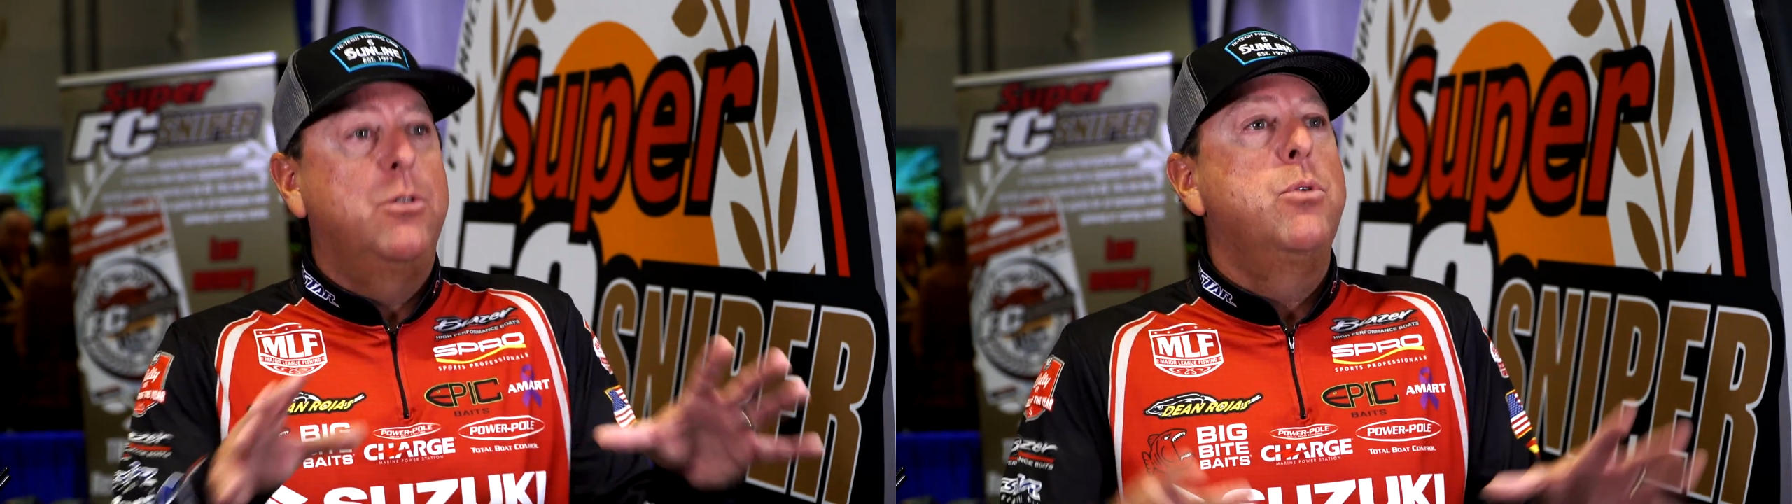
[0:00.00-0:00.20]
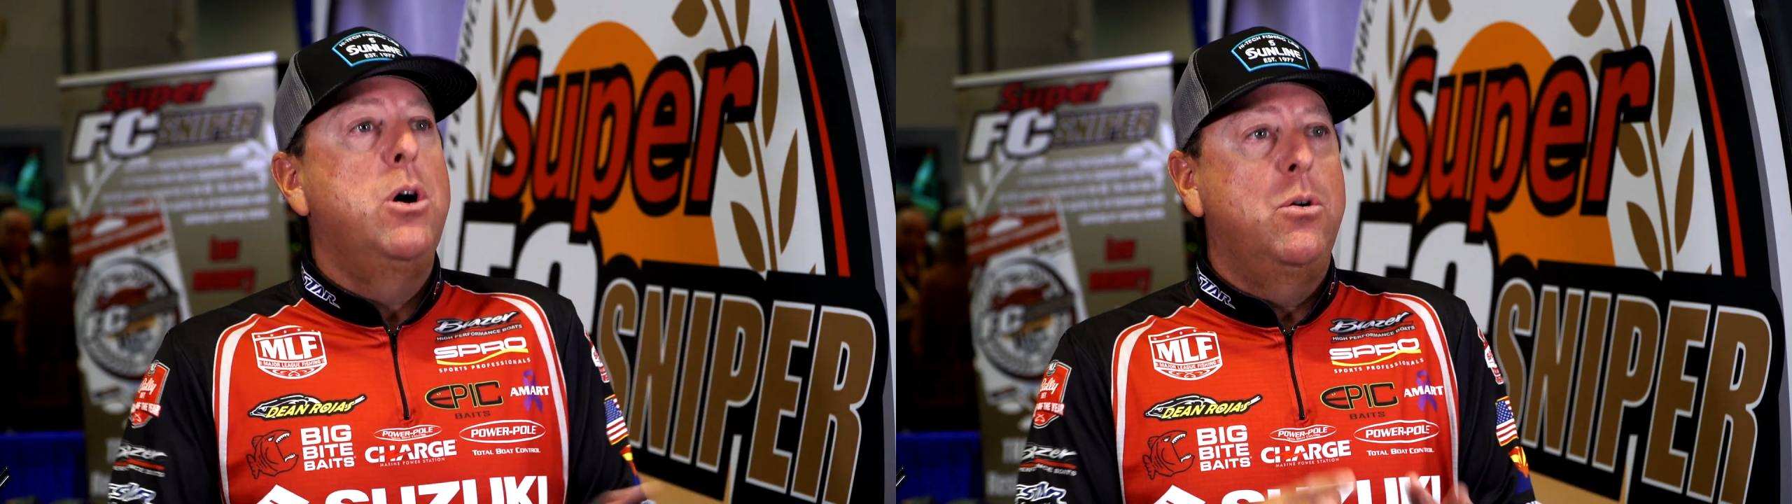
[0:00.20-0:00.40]
of
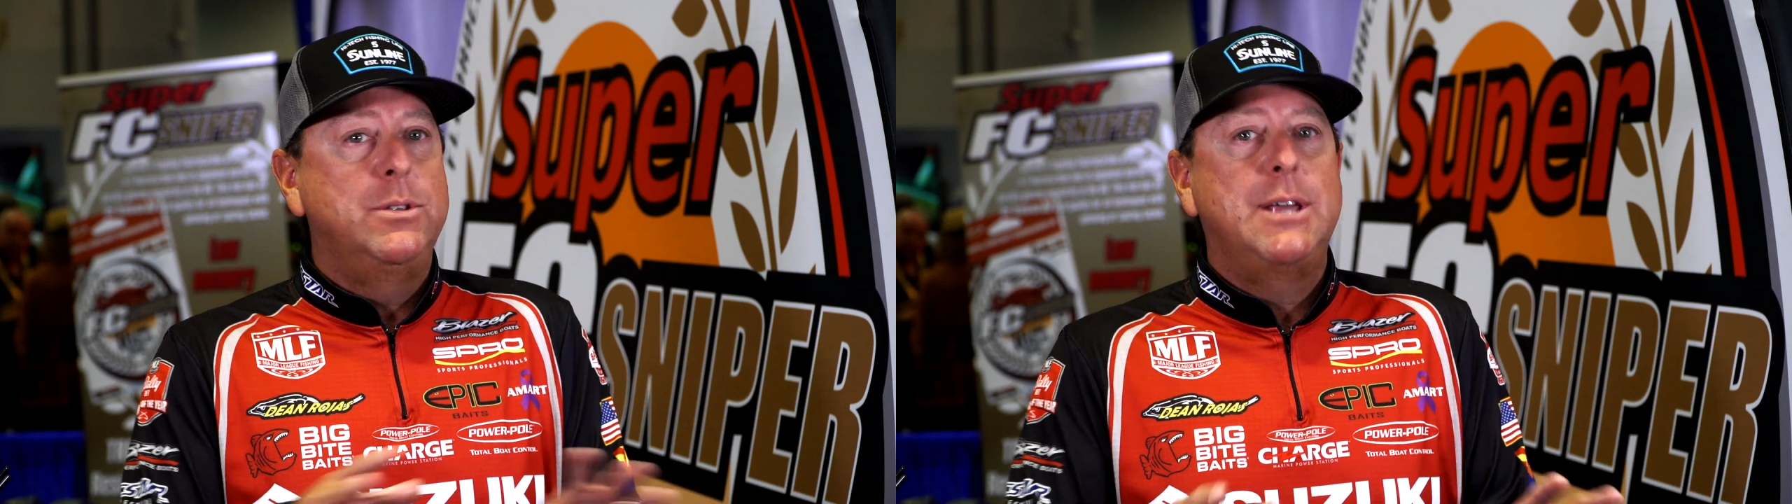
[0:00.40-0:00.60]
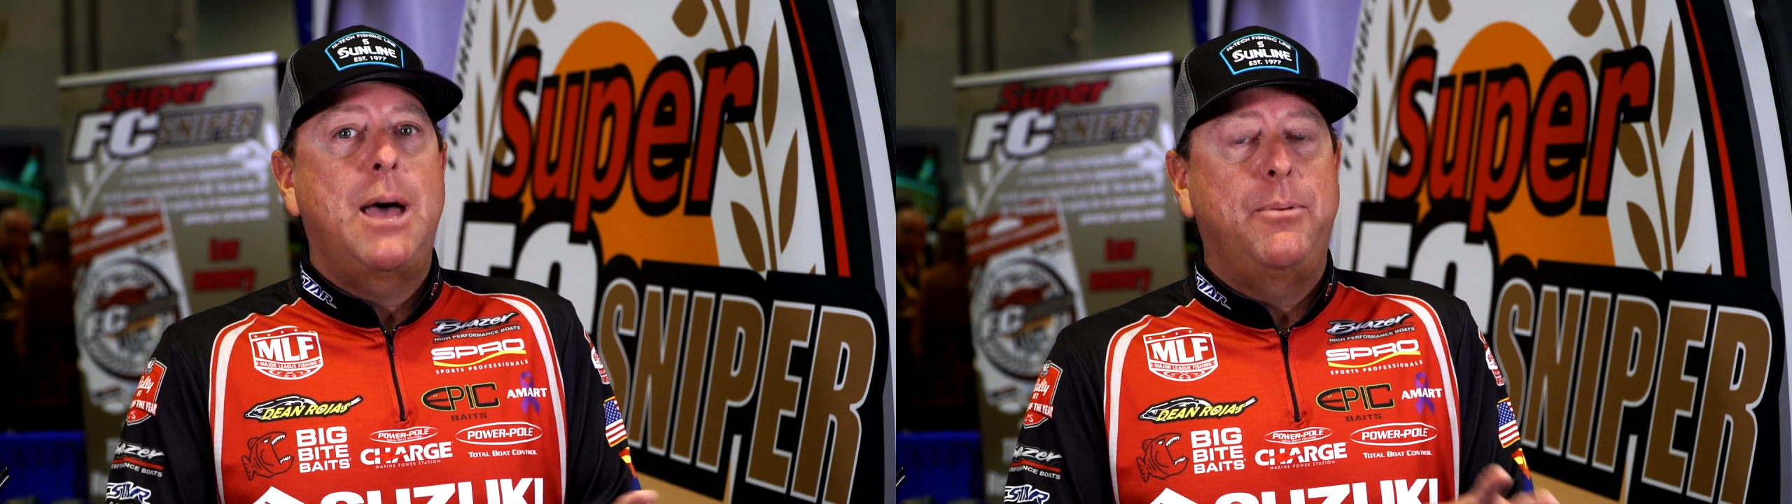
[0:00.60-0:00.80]
the
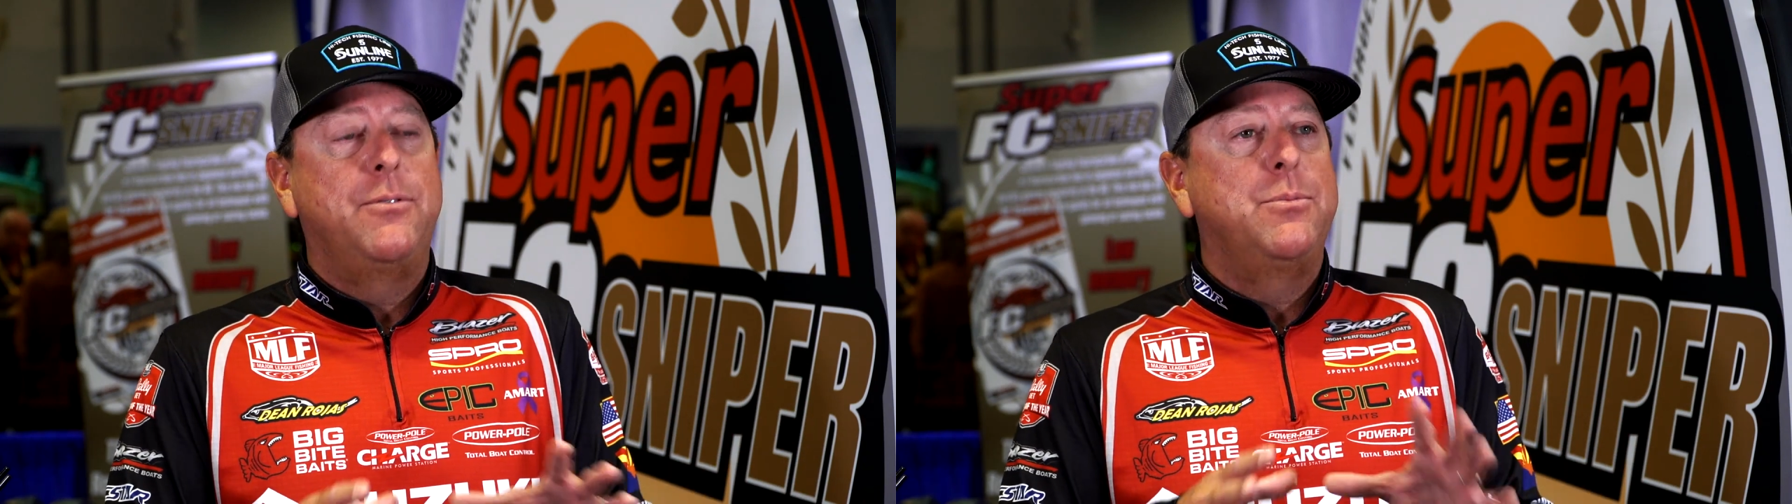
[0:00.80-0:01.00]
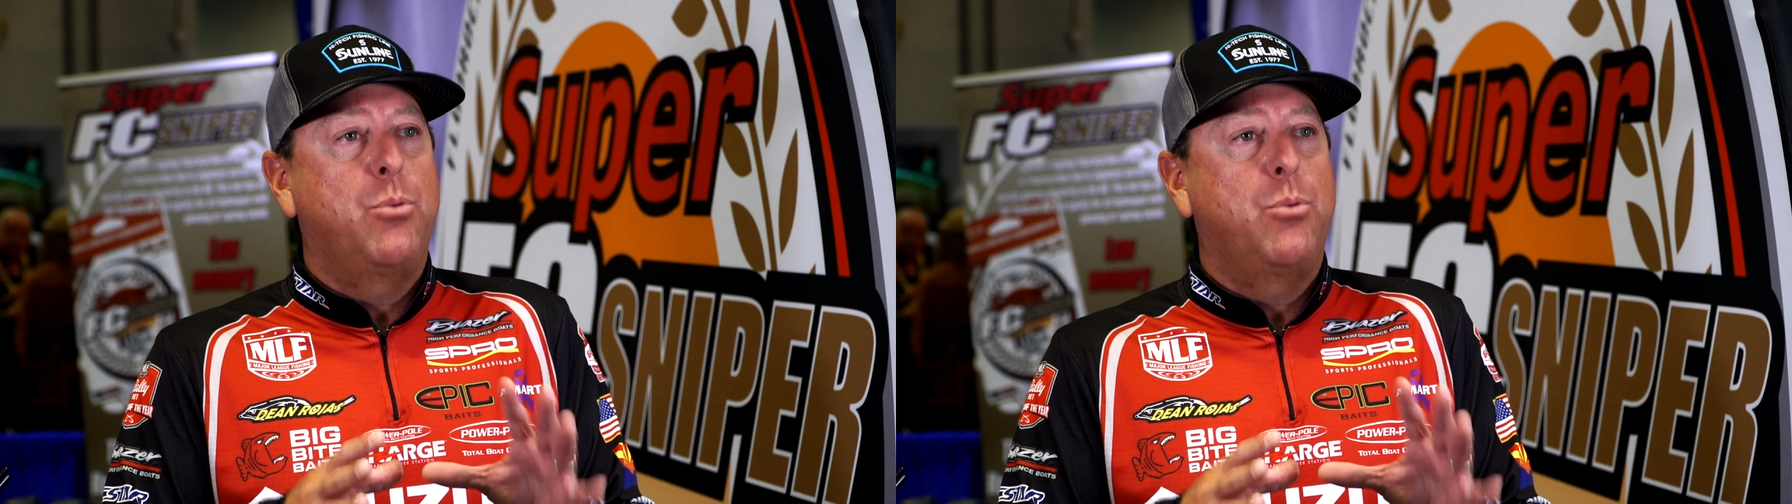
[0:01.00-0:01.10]
road type of